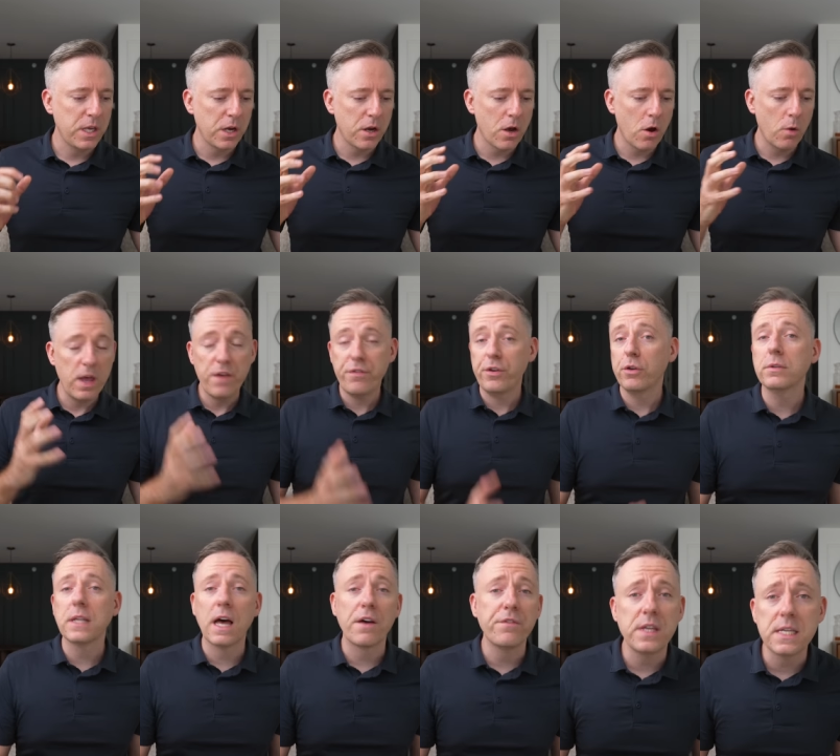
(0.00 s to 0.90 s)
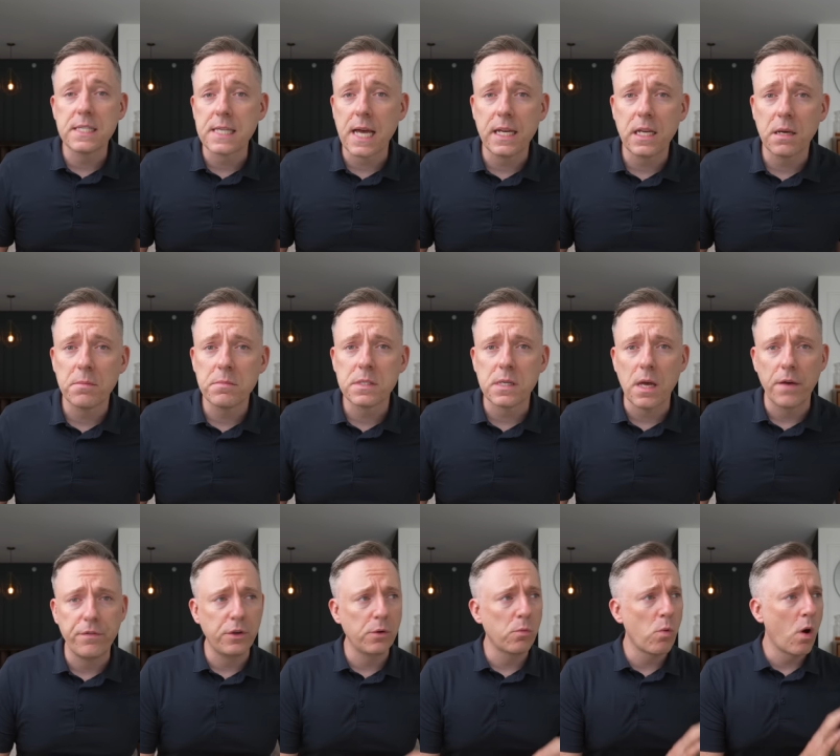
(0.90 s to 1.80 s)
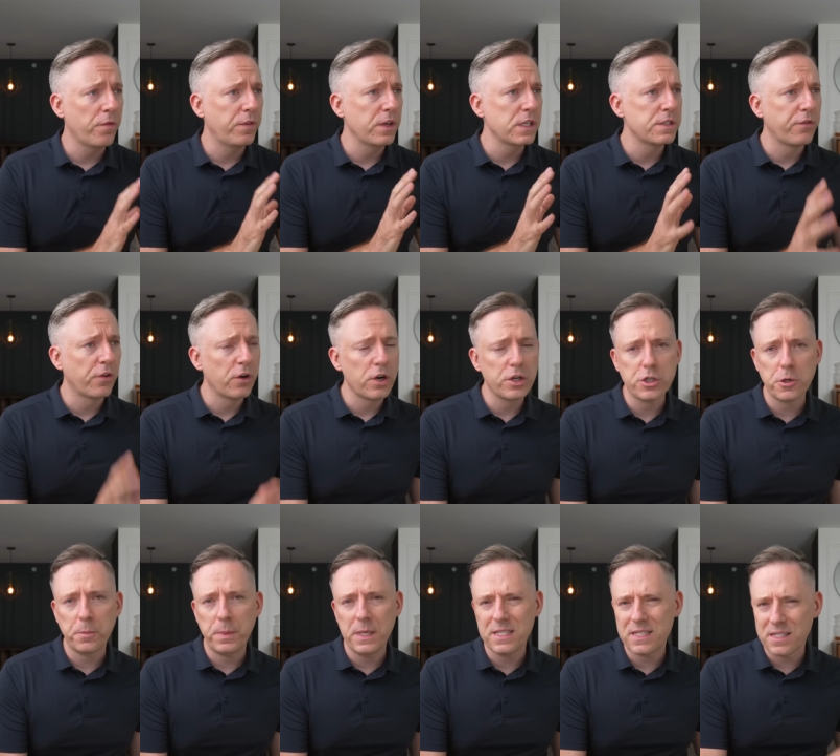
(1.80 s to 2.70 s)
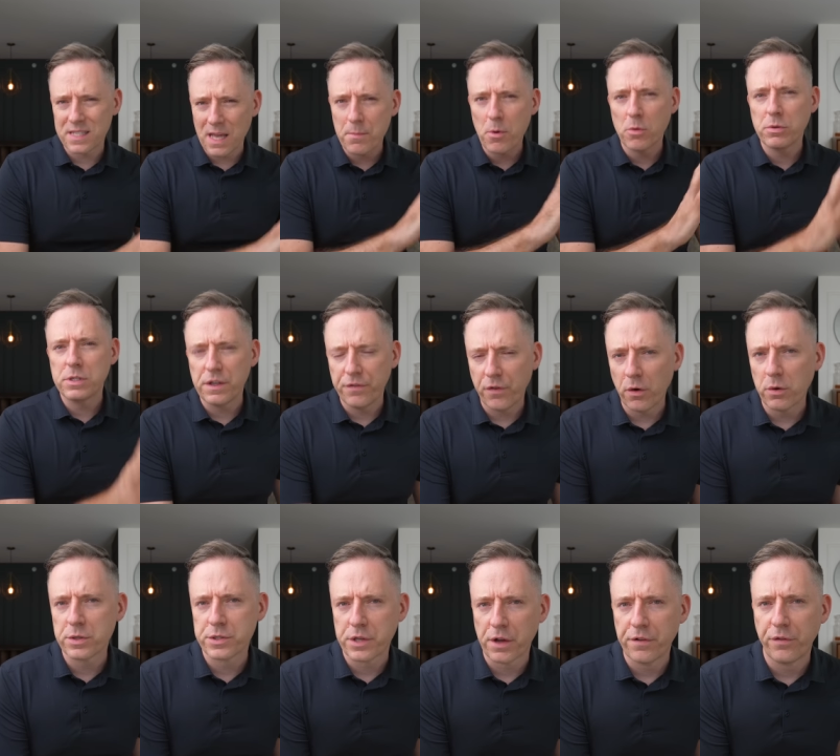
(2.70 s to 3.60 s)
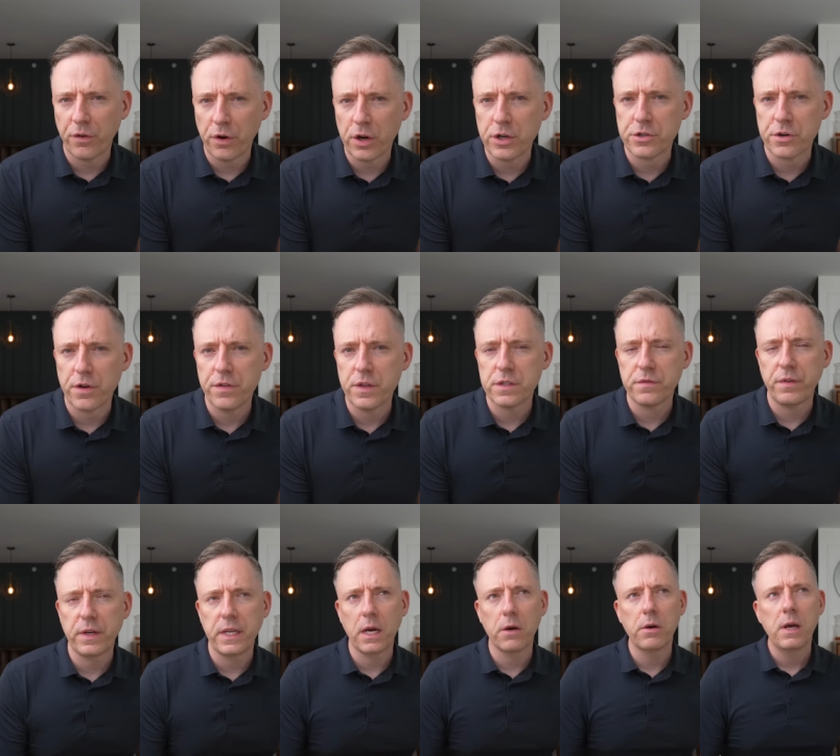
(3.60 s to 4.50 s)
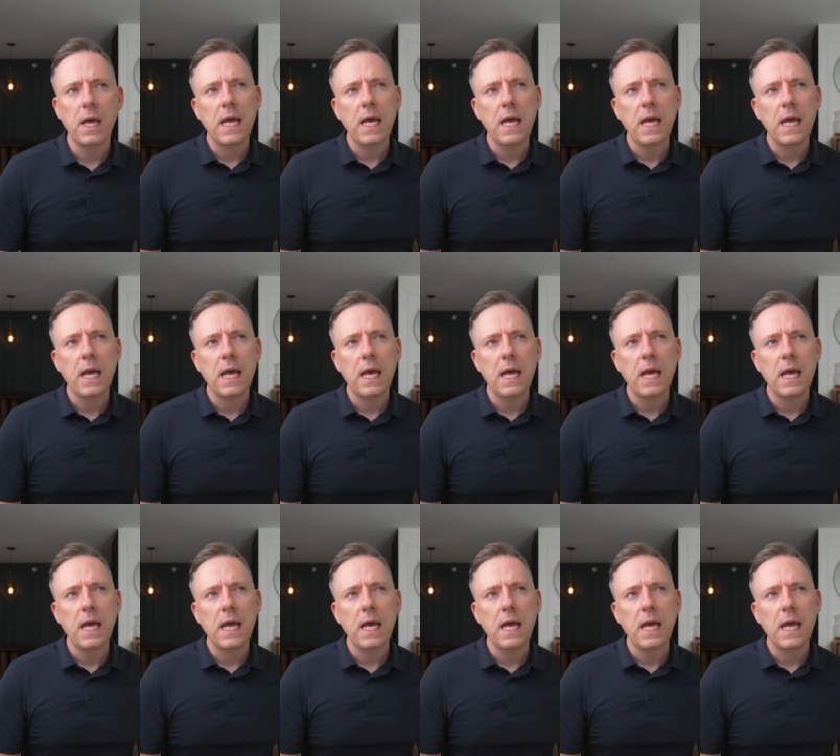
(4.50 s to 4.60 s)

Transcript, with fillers: You know, if you love these items, if you want these furniture pieces, I'm mostly focused on furniture in this video.